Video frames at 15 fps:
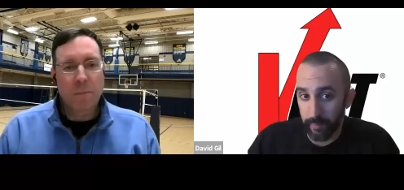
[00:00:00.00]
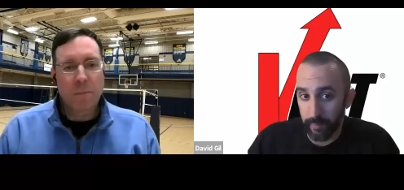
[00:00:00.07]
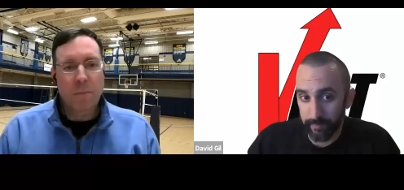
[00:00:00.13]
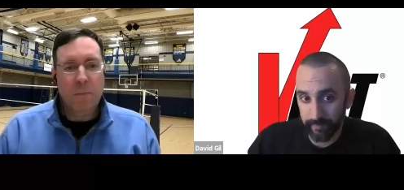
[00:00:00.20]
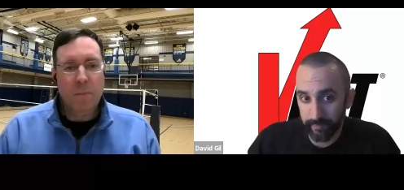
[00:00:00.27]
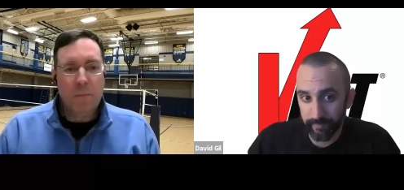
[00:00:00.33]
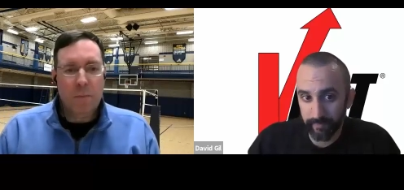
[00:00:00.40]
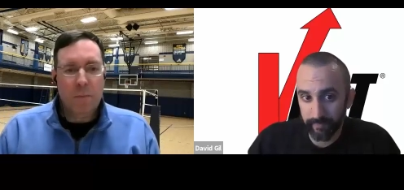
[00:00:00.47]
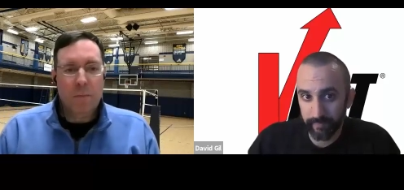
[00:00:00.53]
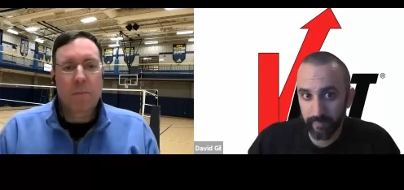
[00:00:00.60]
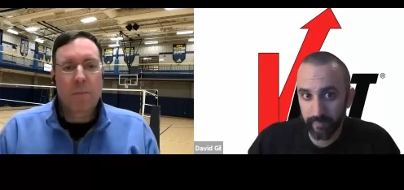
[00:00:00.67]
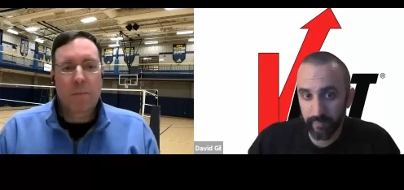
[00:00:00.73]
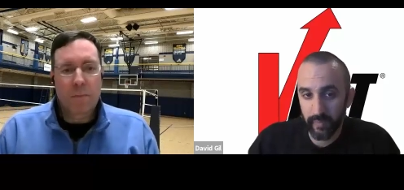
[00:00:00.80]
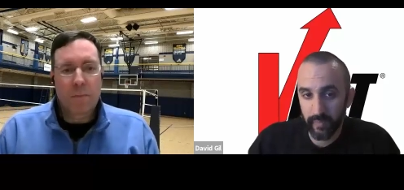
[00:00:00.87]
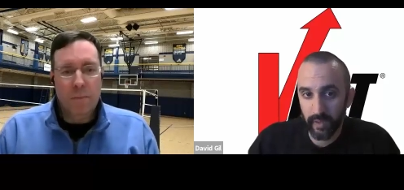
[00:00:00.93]
Speaker 1: up.
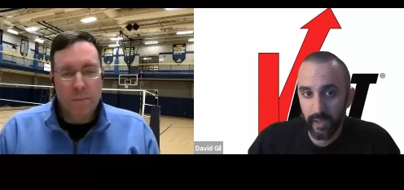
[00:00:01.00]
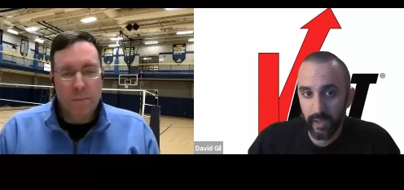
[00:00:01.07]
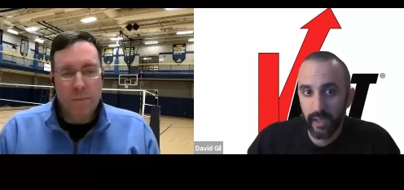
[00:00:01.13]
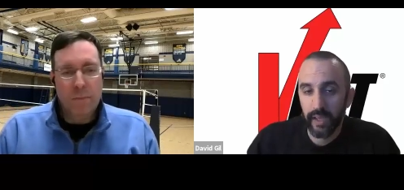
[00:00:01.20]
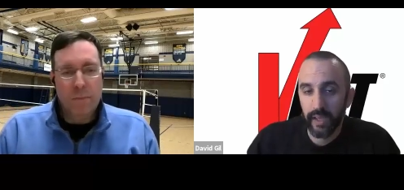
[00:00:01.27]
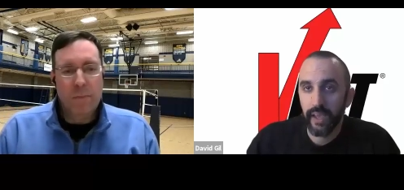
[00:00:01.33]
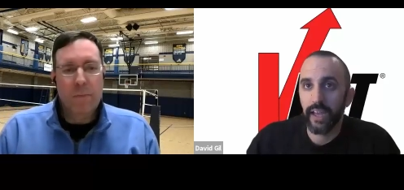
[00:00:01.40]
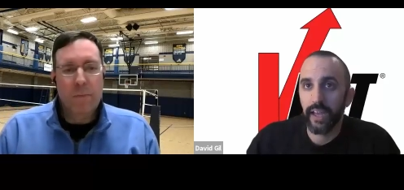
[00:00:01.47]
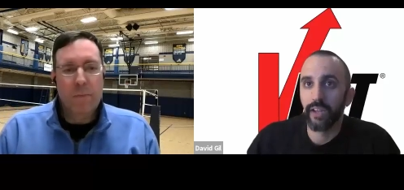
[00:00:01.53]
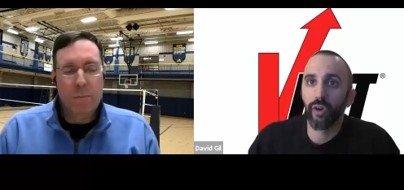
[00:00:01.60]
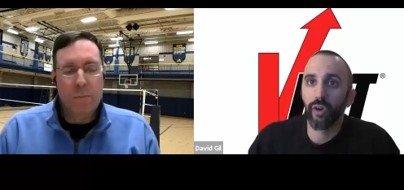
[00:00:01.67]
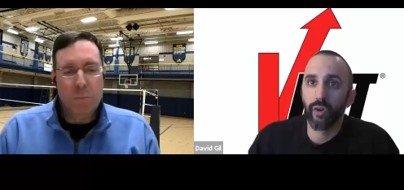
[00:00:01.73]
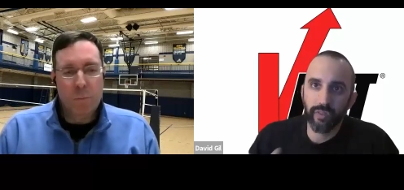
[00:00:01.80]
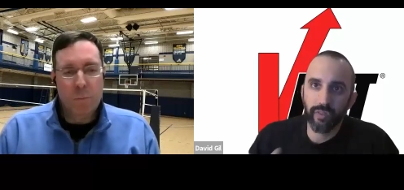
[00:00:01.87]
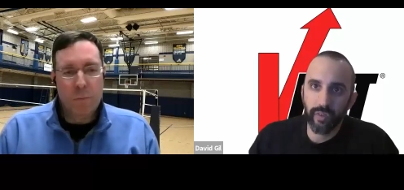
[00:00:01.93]
And he
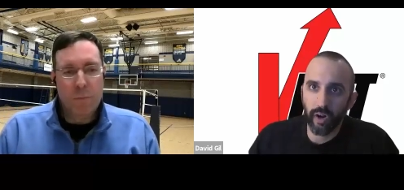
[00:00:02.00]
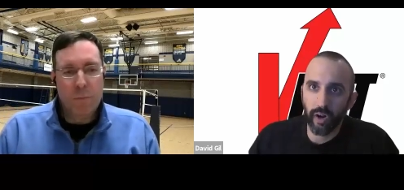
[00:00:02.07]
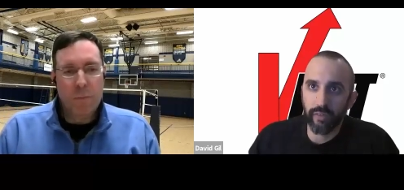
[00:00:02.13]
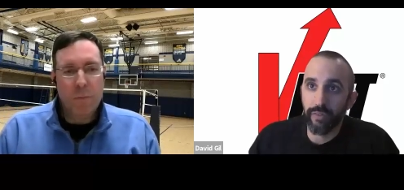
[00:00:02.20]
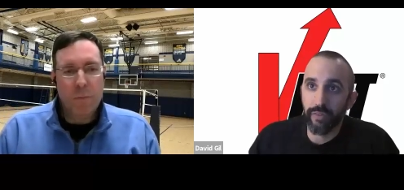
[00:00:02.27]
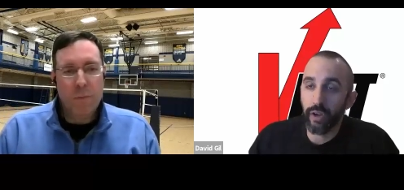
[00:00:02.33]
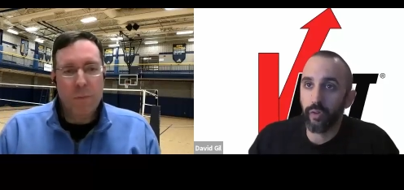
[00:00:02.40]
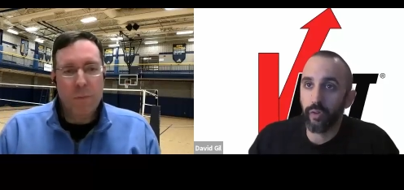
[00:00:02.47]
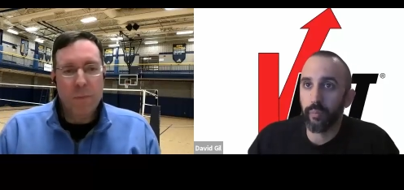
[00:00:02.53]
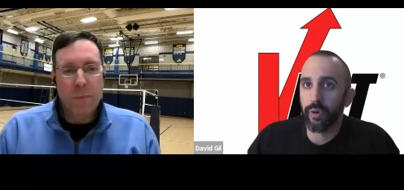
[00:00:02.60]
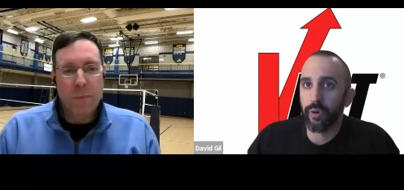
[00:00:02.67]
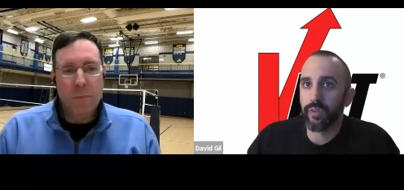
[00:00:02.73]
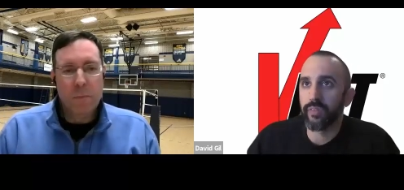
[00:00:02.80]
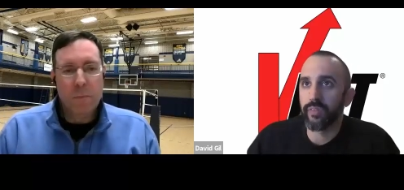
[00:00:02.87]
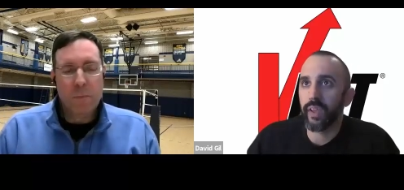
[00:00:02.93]
shows, you know, like a video in the
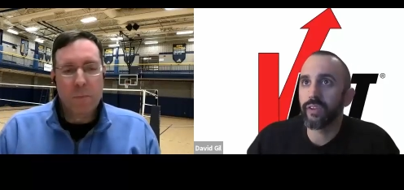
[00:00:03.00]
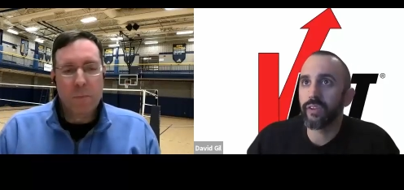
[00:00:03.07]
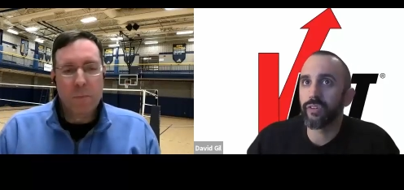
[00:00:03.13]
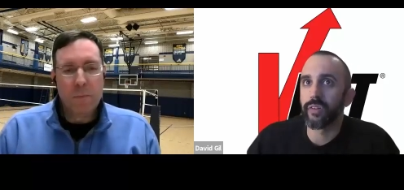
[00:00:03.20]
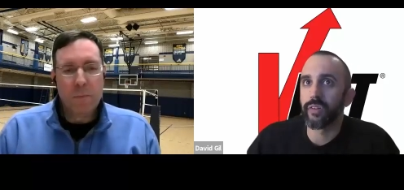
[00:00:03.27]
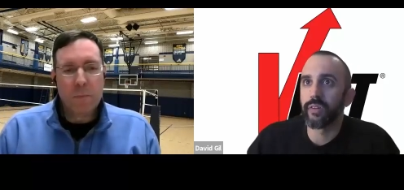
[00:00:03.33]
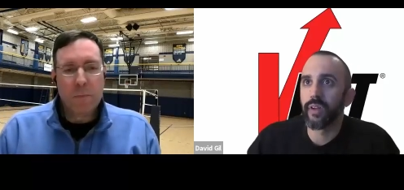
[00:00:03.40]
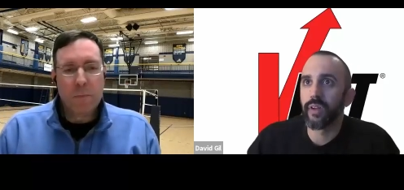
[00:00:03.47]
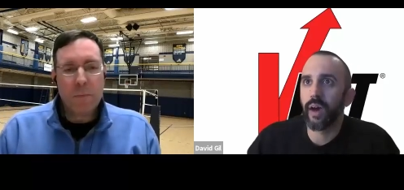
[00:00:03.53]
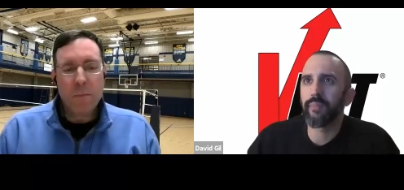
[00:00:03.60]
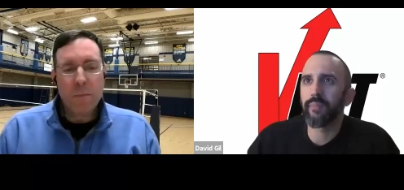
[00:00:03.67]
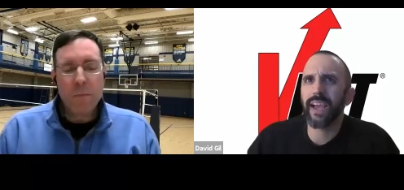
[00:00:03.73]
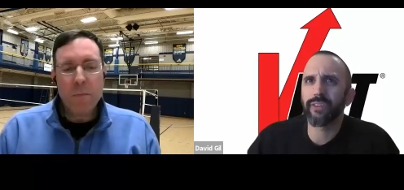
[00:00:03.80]
presentation. I'm gonna